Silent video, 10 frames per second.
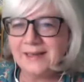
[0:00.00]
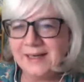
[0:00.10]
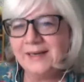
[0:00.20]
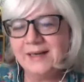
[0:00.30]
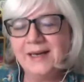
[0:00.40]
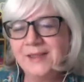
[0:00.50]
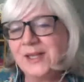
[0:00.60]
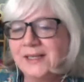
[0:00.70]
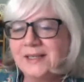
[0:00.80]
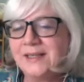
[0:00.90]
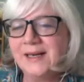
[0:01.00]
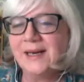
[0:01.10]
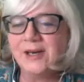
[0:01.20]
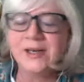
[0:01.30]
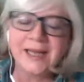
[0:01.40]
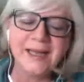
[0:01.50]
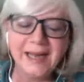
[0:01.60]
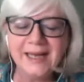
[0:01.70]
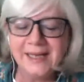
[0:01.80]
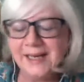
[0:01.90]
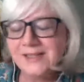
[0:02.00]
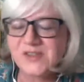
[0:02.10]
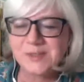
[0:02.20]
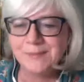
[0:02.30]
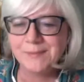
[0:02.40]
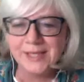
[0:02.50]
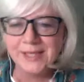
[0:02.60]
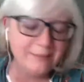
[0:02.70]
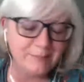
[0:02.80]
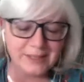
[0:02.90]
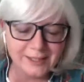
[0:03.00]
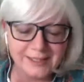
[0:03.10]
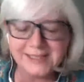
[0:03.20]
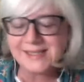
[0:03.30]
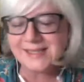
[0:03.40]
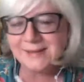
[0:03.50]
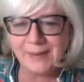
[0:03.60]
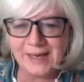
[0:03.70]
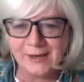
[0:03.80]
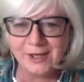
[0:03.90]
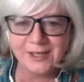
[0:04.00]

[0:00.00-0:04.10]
I thought, okay, I get smart, imperious, empowered,